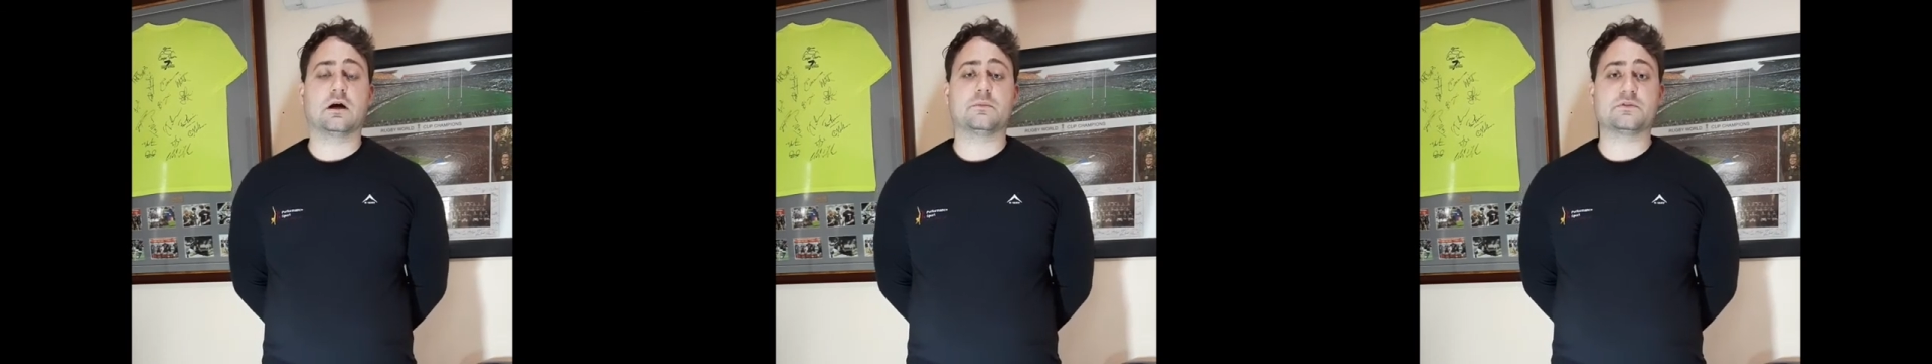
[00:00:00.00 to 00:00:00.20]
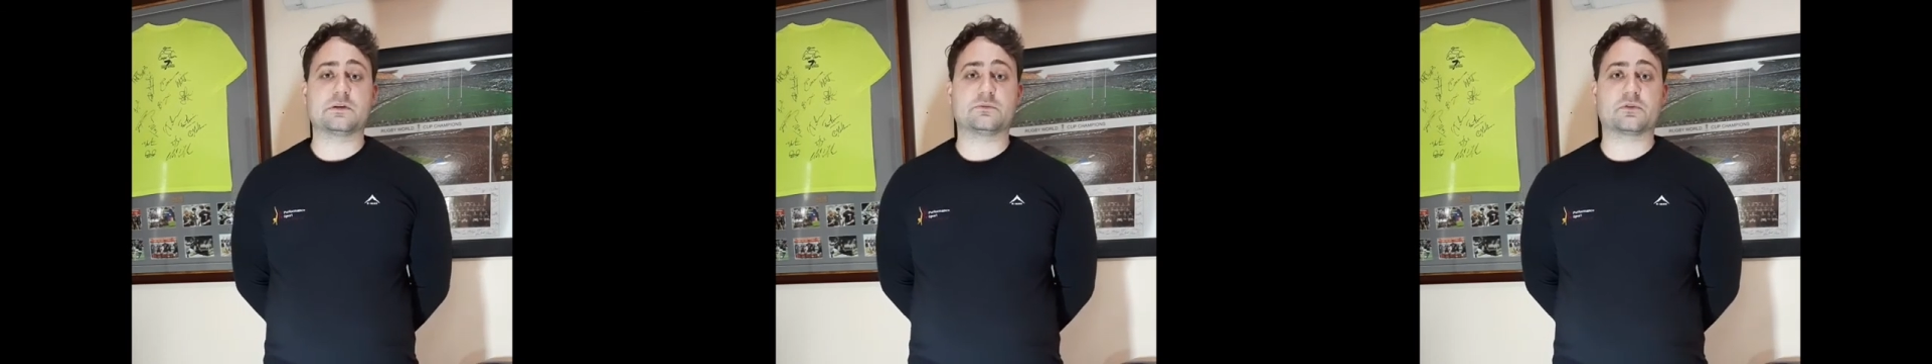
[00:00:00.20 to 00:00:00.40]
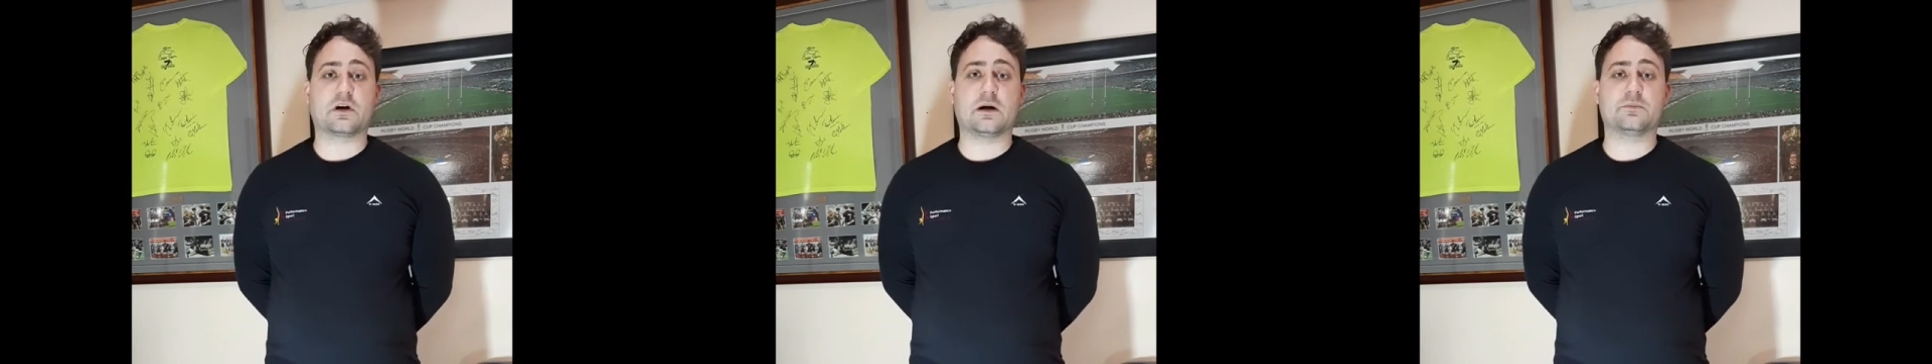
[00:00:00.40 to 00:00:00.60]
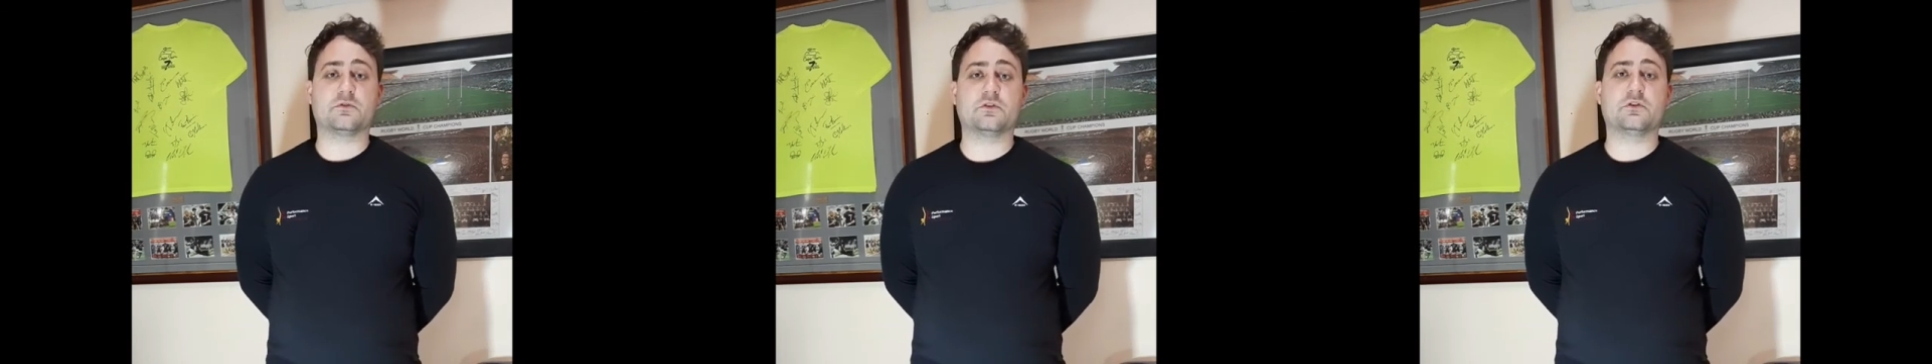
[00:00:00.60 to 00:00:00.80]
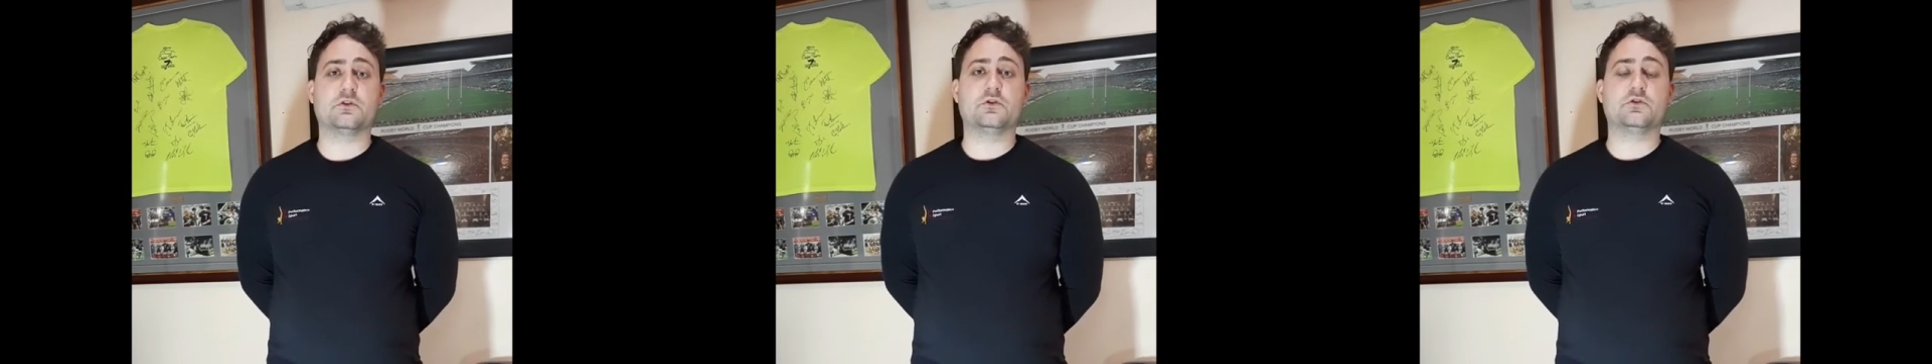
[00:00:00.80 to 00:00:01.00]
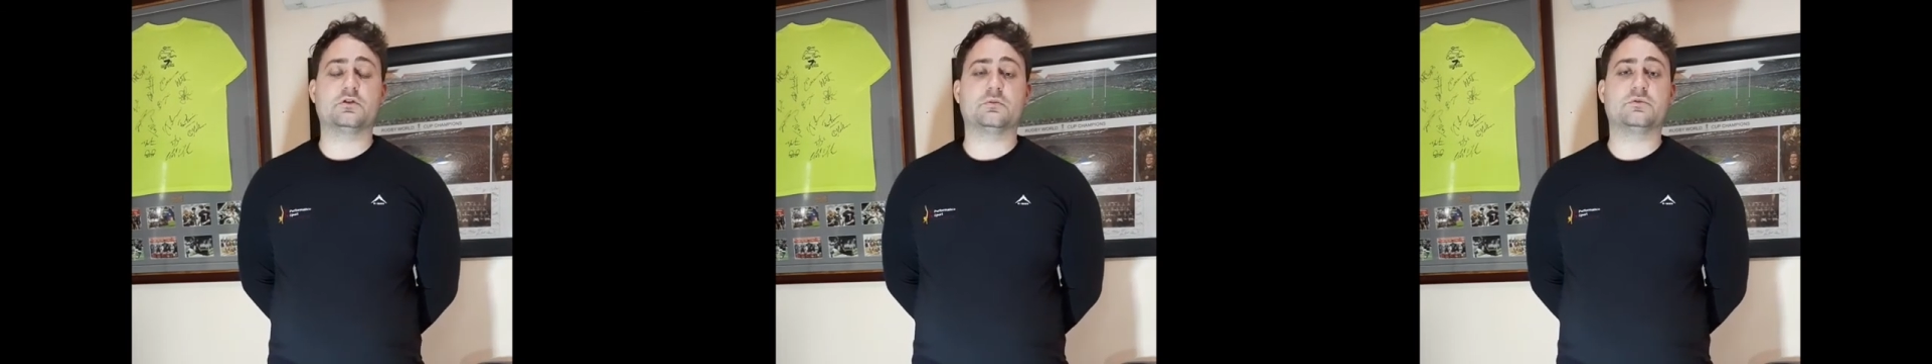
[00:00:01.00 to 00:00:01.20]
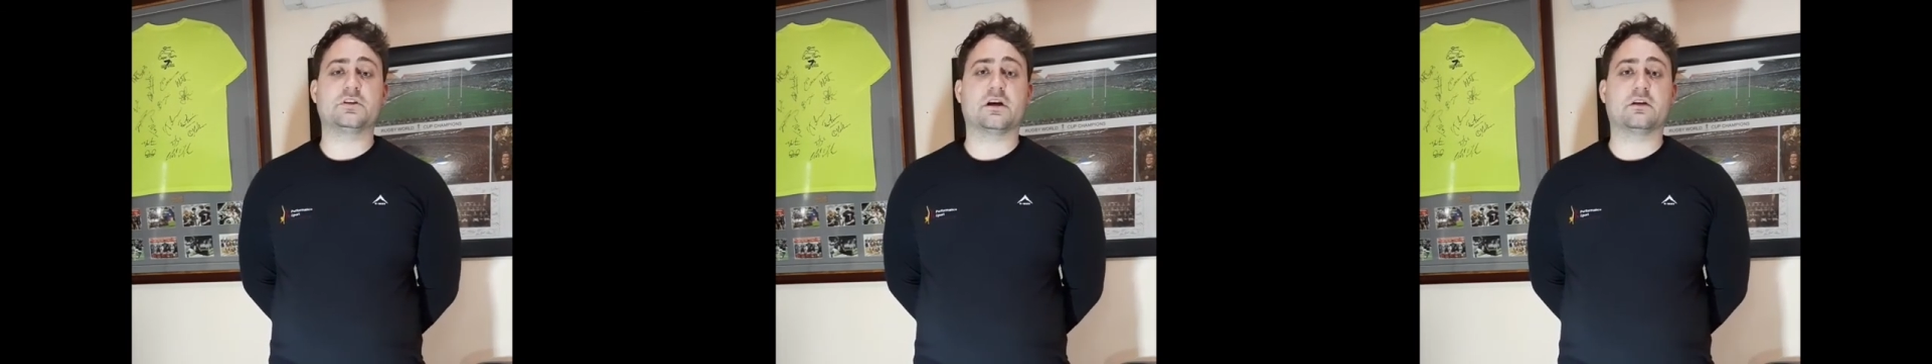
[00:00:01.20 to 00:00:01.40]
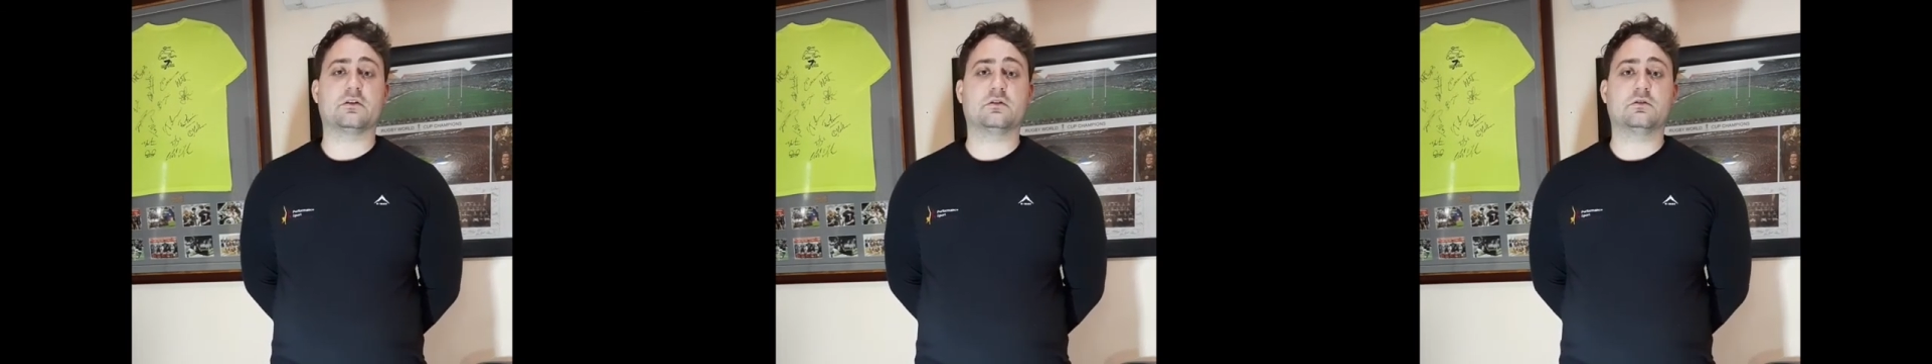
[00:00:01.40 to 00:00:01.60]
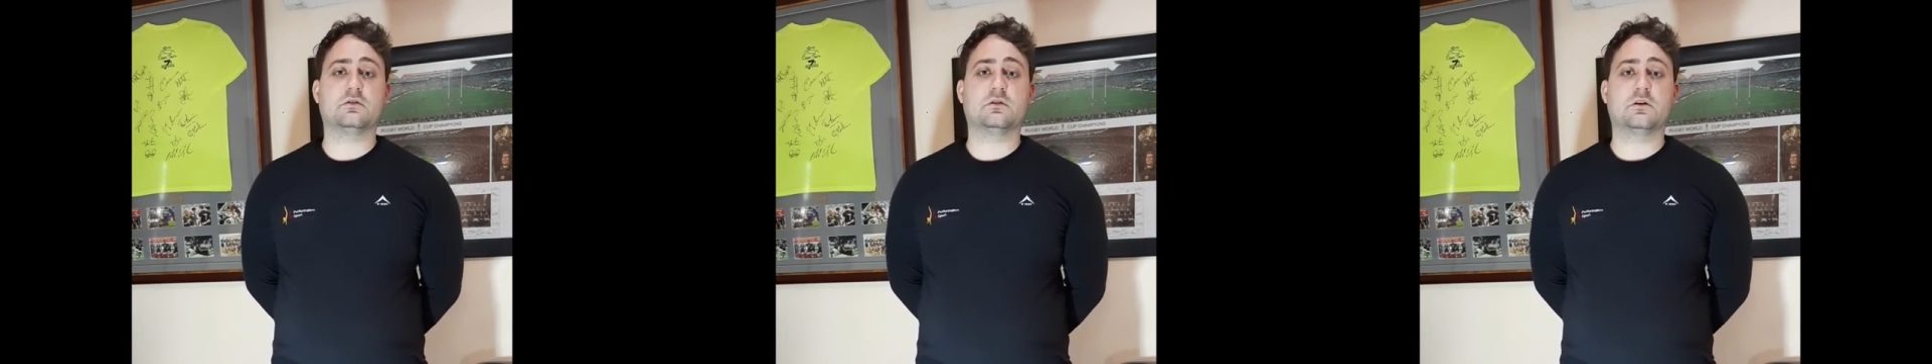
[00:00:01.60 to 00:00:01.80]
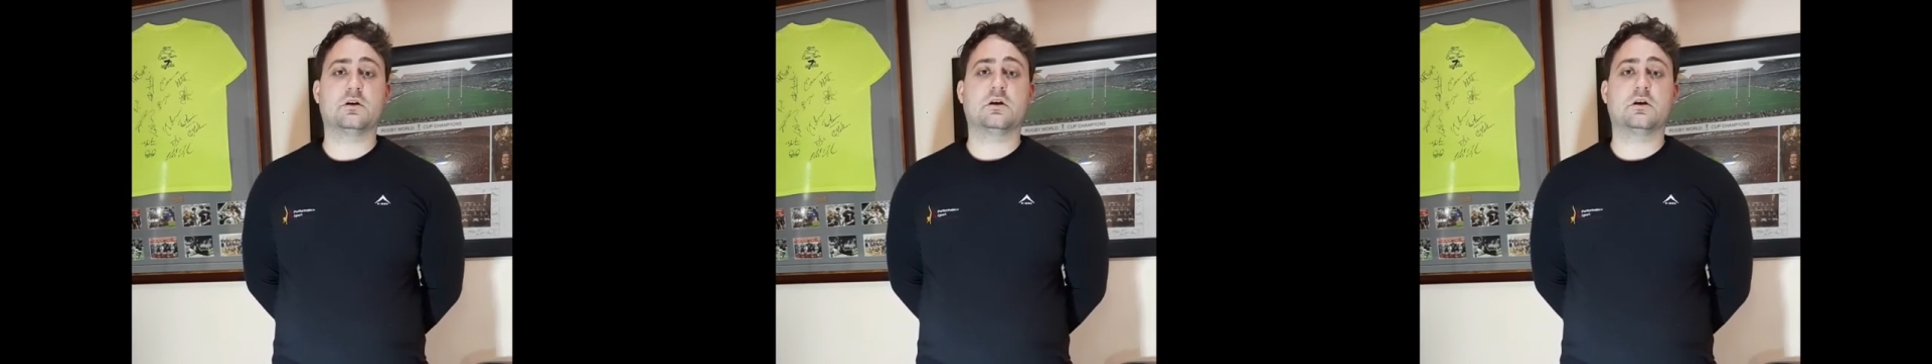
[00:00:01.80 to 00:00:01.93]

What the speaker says: subscribe to the YouTube channel,